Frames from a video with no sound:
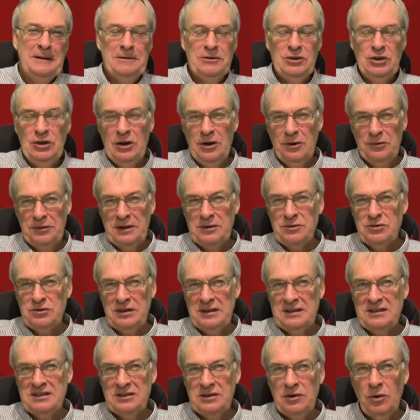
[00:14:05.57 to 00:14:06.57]

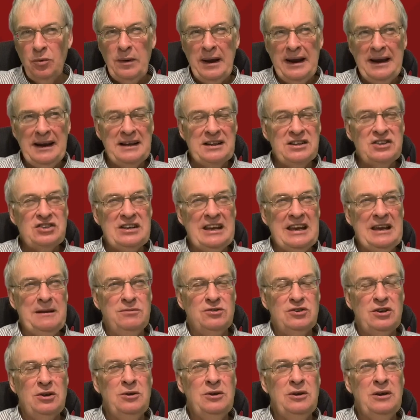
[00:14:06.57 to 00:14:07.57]
The way that teams
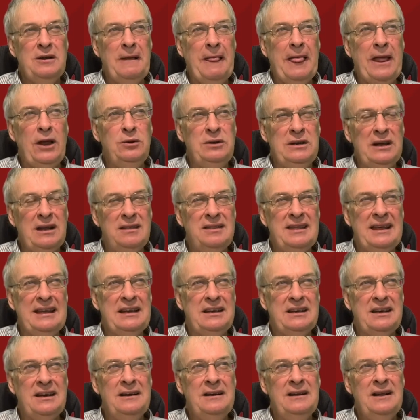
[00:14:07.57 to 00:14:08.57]
who you
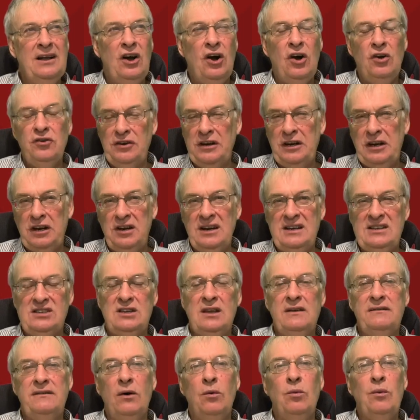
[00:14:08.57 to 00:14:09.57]
think are on the crest
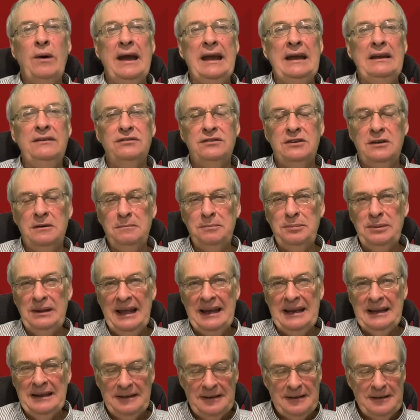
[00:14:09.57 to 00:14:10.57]
of a wave can
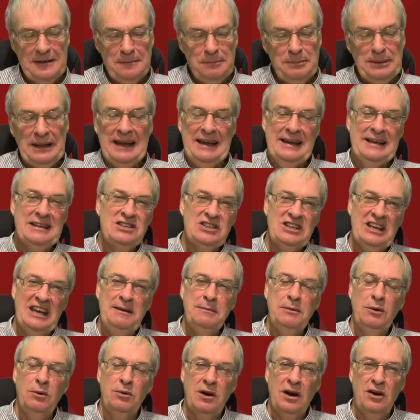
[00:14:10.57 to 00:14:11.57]
play a team
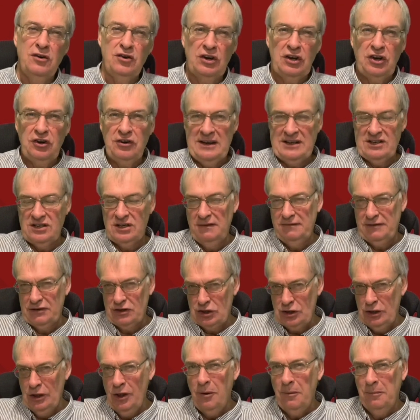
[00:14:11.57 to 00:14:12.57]
who are on the crest of a
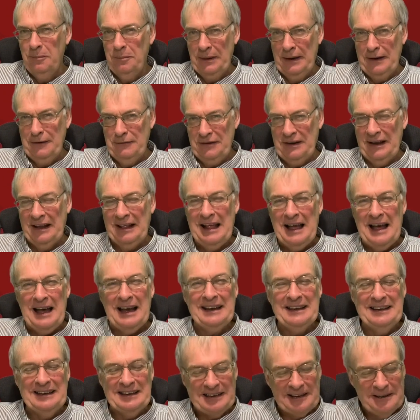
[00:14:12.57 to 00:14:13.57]
slump, if you
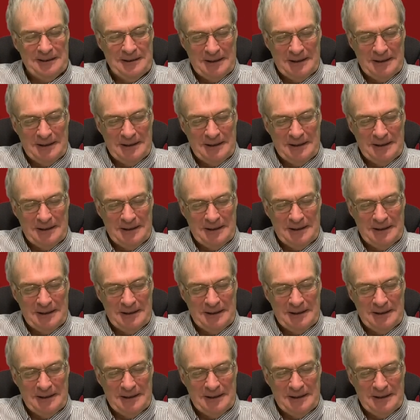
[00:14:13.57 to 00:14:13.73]
like,